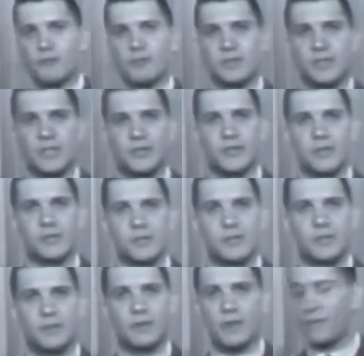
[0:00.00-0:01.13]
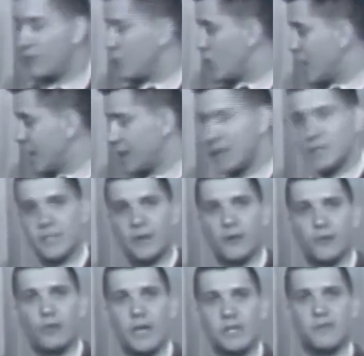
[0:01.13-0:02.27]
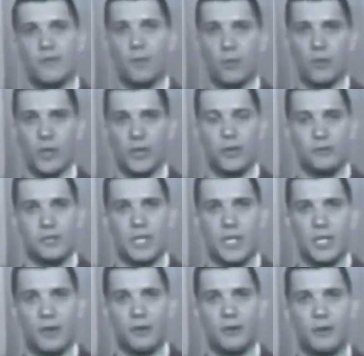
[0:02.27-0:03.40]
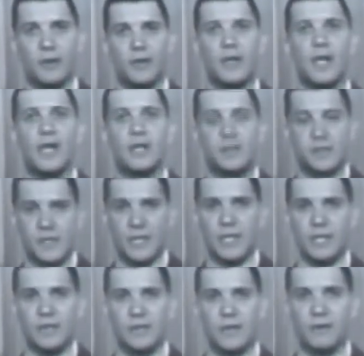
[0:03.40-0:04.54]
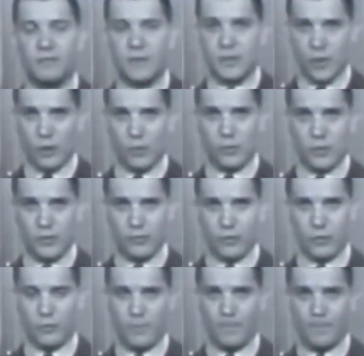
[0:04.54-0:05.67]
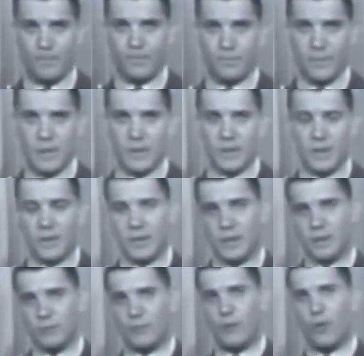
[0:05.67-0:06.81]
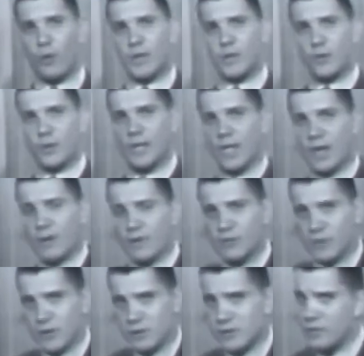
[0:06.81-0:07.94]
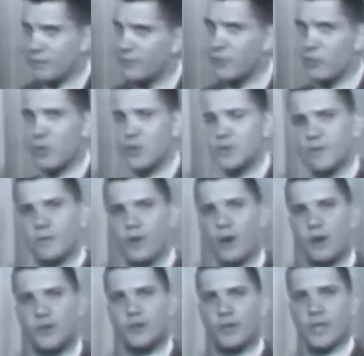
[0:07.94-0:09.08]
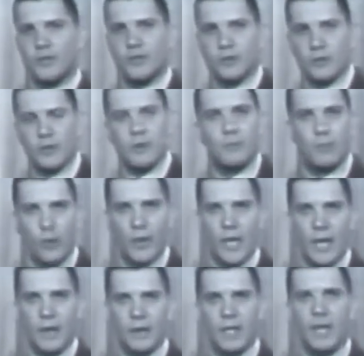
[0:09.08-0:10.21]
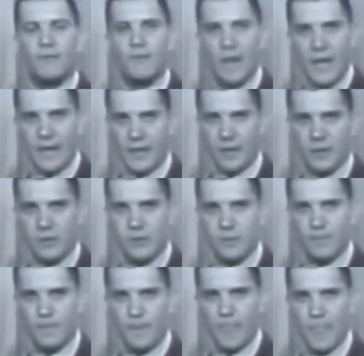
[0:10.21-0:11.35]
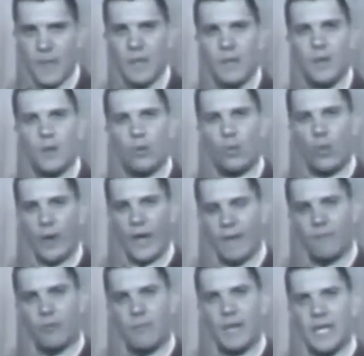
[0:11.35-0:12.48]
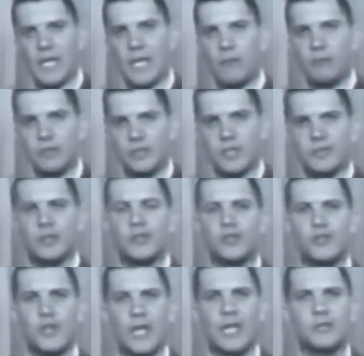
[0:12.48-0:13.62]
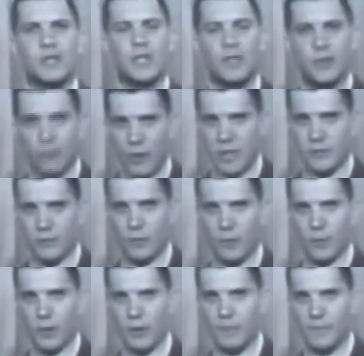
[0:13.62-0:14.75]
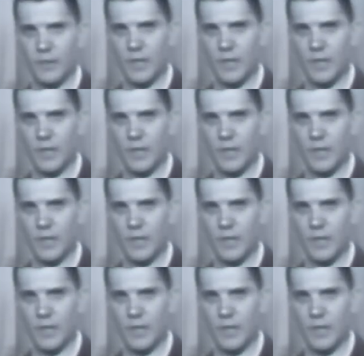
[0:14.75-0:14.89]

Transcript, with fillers: the resistance of the windings in our transformer we're using here and see if this holds true. Before we do it, however, there's a few words of caution I should point out, and that is, whenever making resistance checks in a transformer,